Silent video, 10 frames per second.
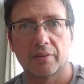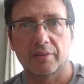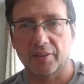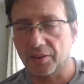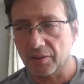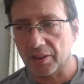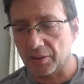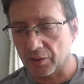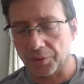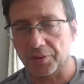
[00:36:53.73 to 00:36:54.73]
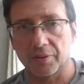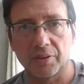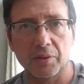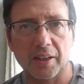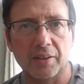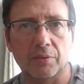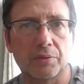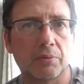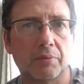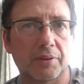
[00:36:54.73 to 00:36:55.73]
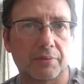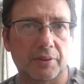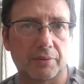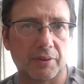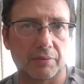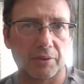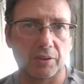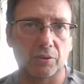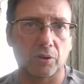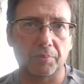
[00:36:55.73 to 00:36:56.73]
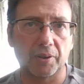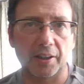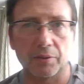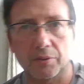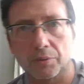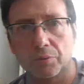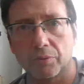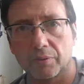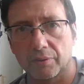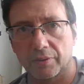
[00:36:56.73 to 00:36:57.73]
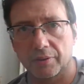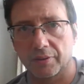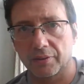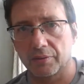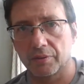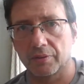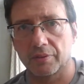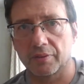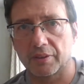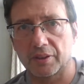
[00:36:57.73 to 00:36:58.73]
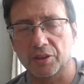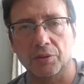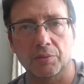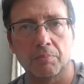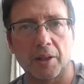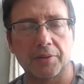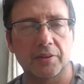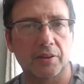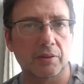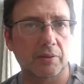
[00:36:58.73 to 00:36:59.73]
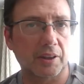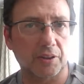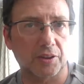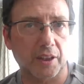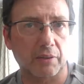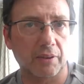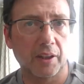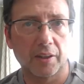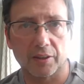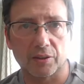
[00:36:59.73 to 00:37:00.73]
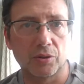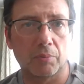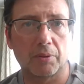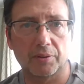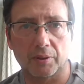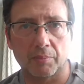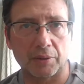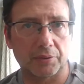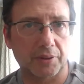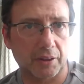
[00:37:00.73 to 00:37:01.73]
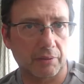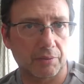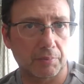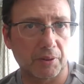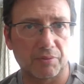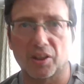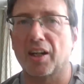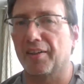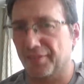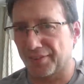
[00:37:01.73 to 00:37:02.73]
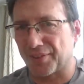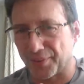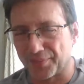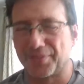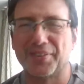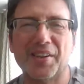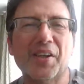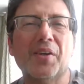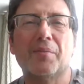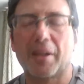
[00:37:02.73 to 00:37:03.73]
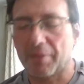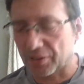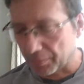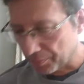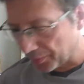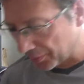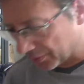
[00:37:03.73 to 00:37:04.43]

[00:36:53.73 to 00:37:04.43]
This you cannot do with a job. You cannot go to there's not a month that you get a salary that is double the amount of salary of the previous. Yeah, maybe it's Pearl.